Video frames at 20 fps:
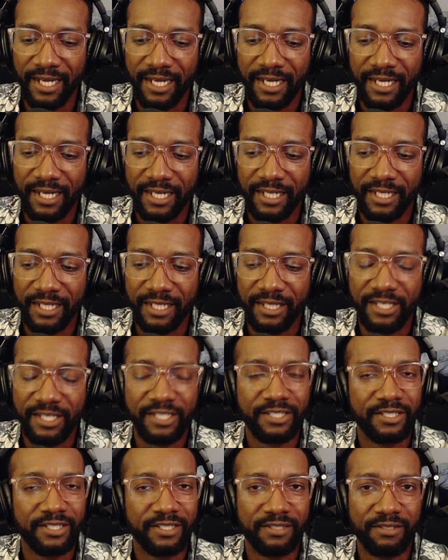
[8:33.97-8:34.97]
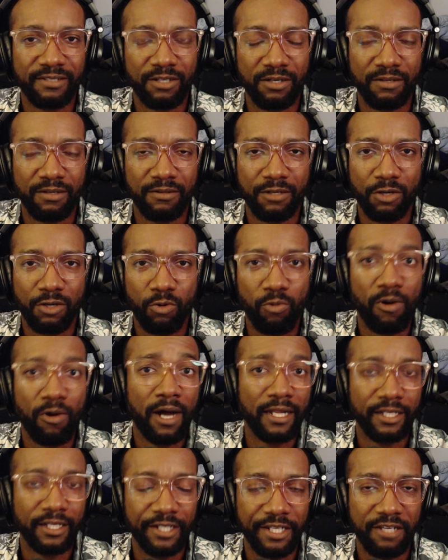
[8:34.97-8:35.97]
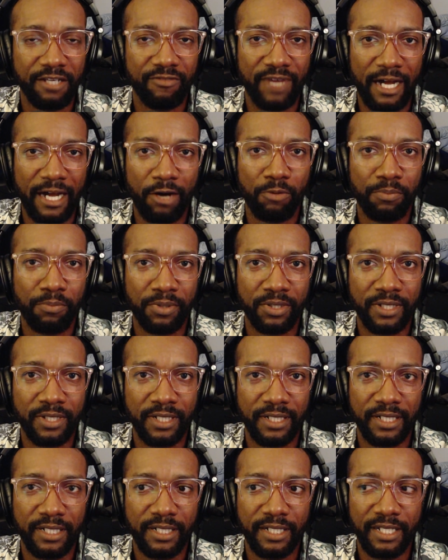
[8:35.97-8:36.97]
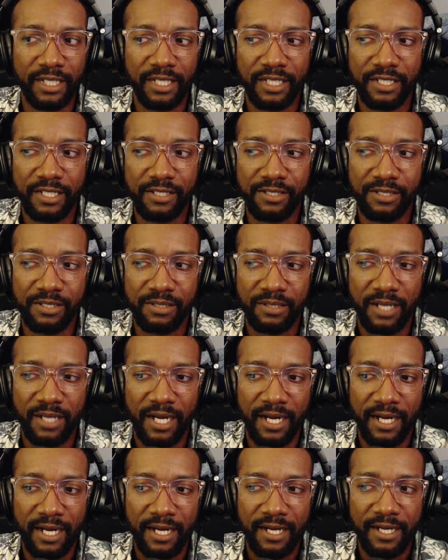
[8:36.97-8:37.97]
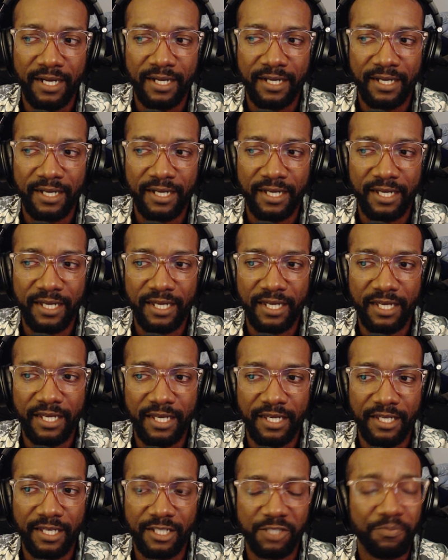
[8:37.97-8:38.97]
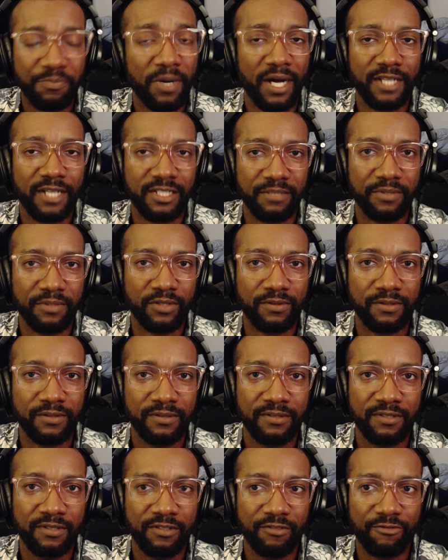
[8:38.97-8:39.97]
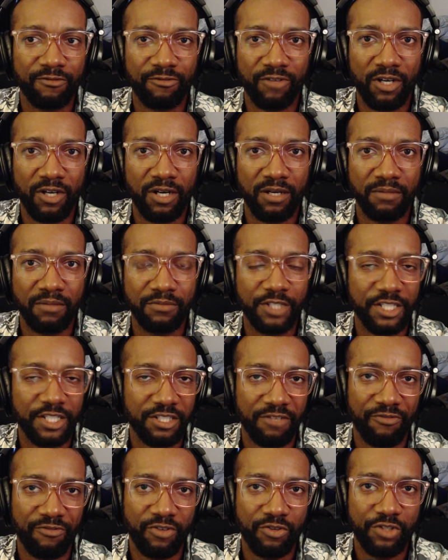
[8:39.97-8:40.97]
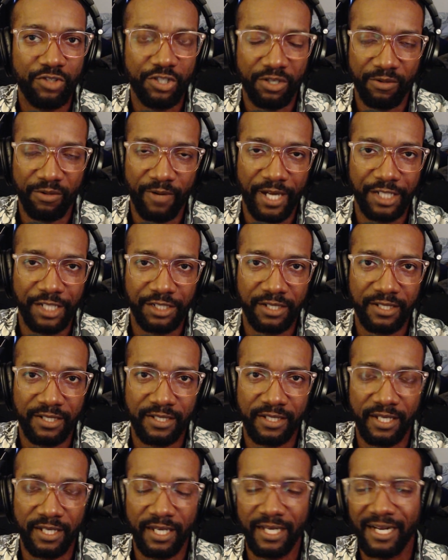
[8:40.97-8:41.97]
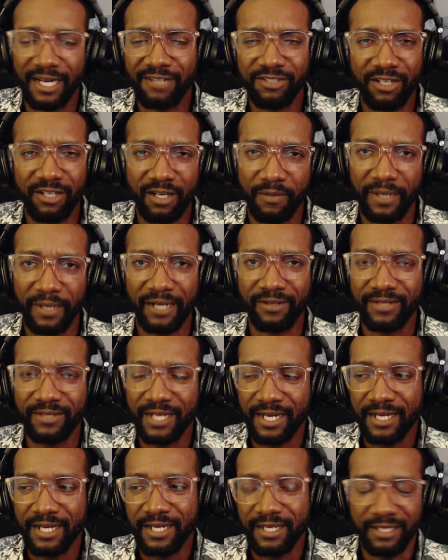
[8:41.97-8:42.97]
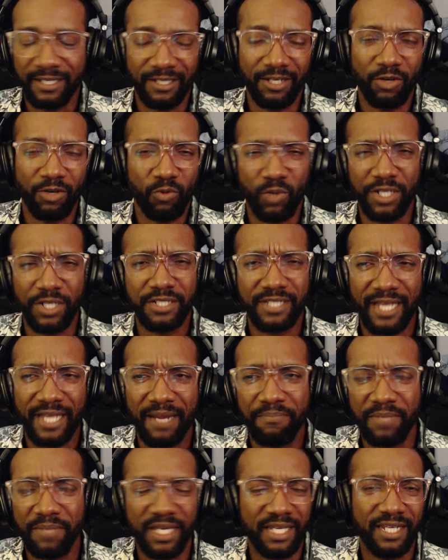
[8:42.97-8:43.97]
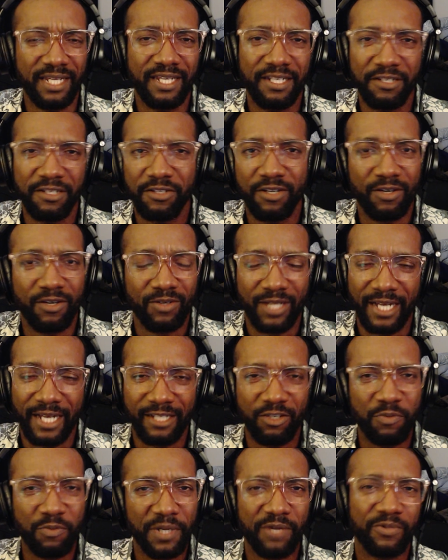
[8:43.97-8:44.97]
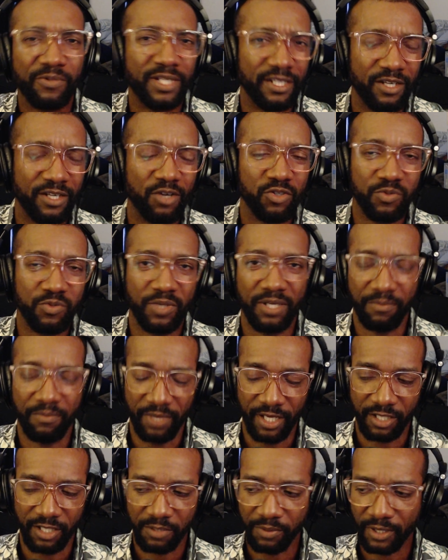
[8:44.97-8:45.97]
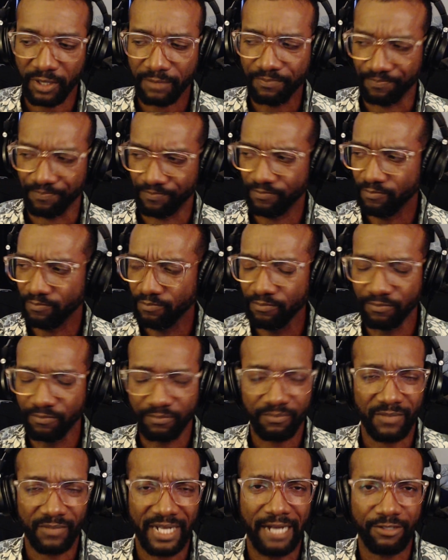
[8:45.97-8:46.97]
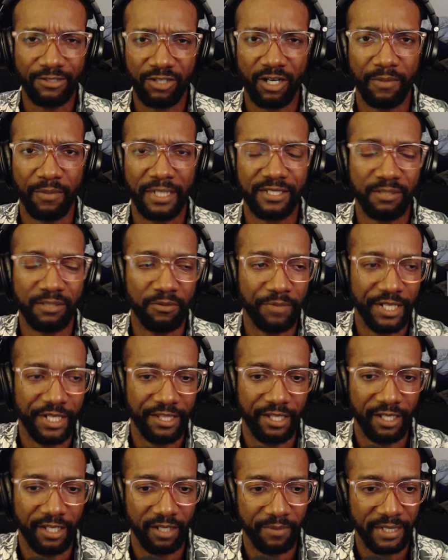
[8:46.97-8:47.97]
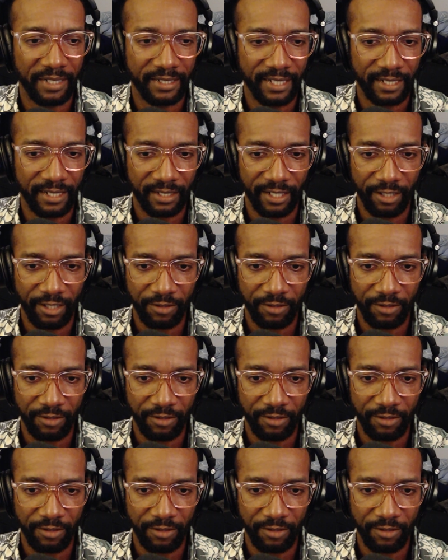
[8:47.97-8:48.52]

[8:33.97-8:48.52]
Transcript: this quality of output is possible from just a few generations. And I'll talk about, what does that mean? Like nobody really knows what it means, but I'll talk about some of my thinking about that later.